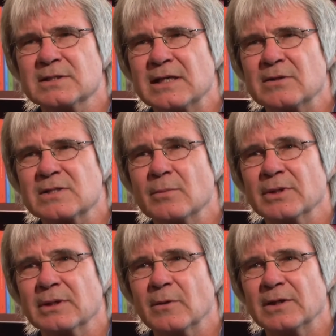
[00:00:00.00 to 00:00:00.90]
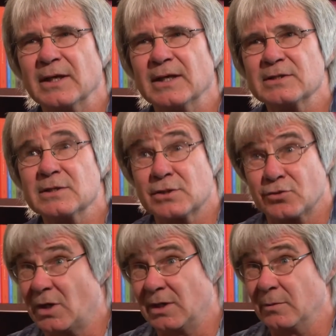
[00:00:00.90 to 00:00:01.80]
tell somebody when they're
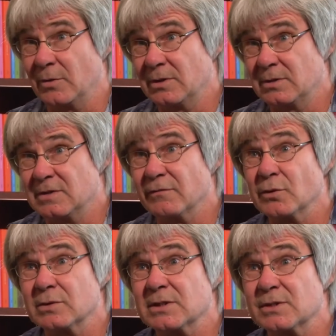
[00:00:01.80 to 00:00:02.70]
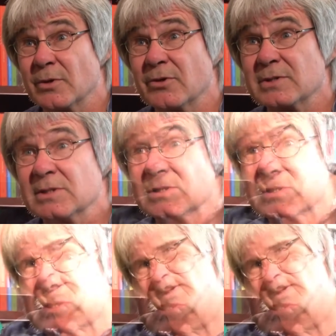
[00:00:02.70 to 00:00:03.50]
struggling with difficult experiences.